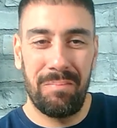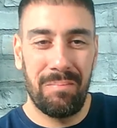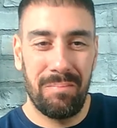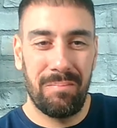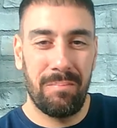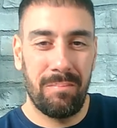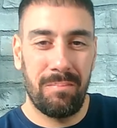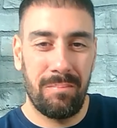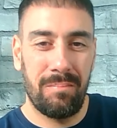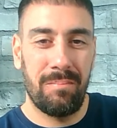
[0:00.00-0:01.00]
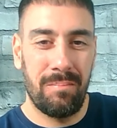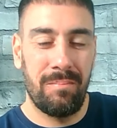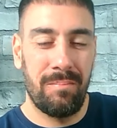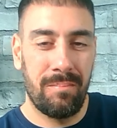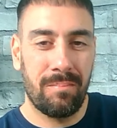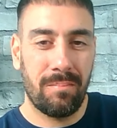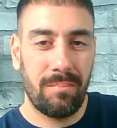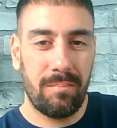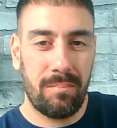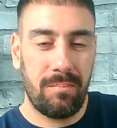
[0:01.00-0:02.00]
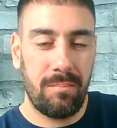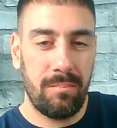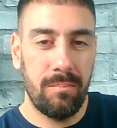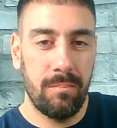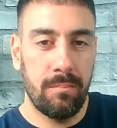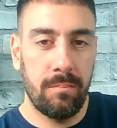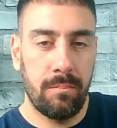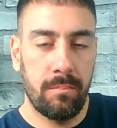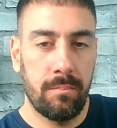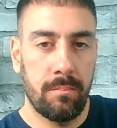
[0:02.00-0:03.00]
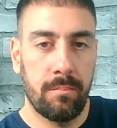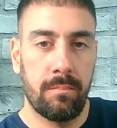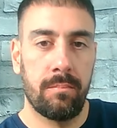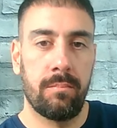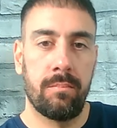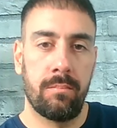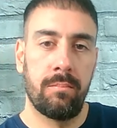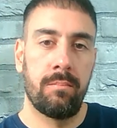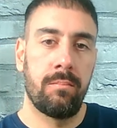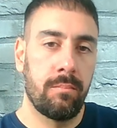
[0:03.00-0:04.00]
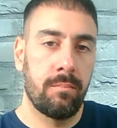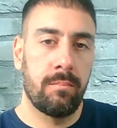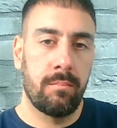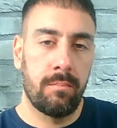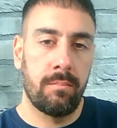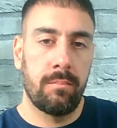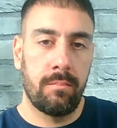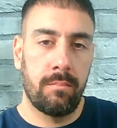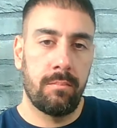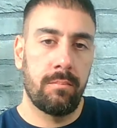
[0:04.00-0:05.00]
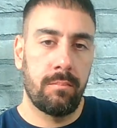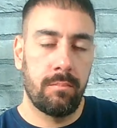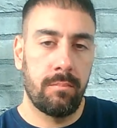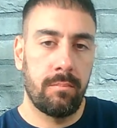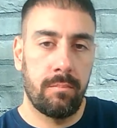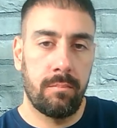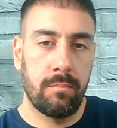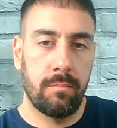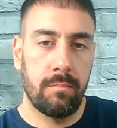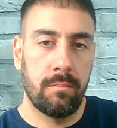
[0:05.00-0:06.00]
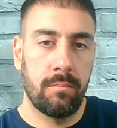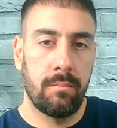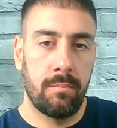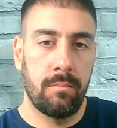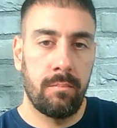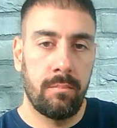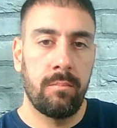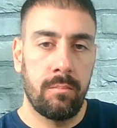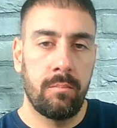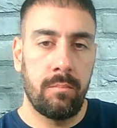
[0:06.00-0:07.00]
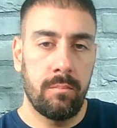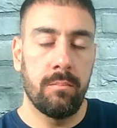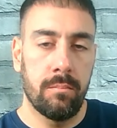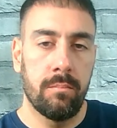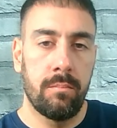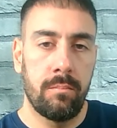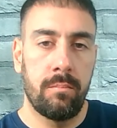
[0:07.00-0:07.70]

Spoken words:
The person shown says nothing.